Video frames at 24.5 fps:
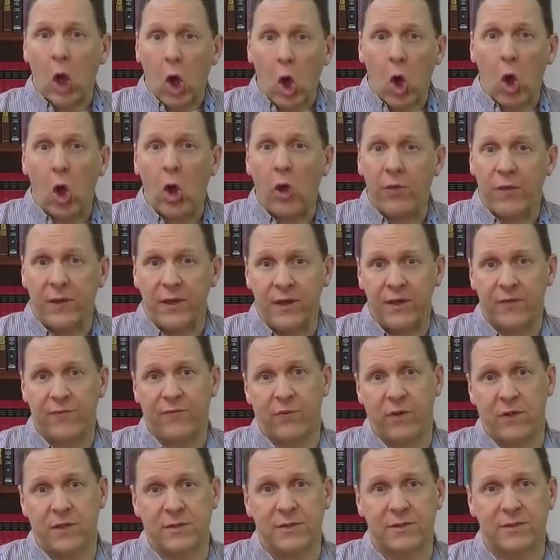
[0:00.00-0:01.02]
all the
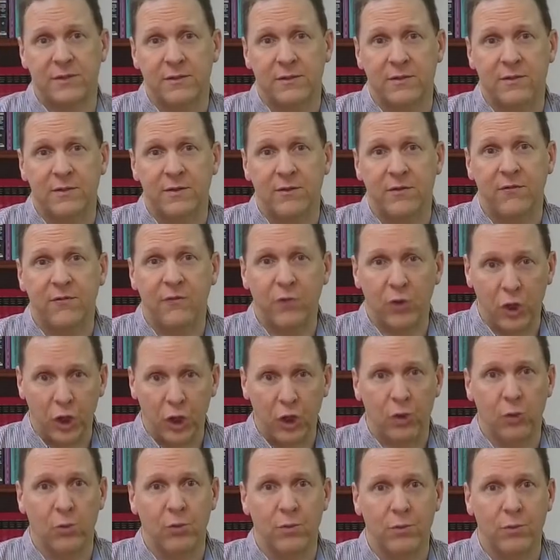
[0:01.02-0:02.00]
difference for you.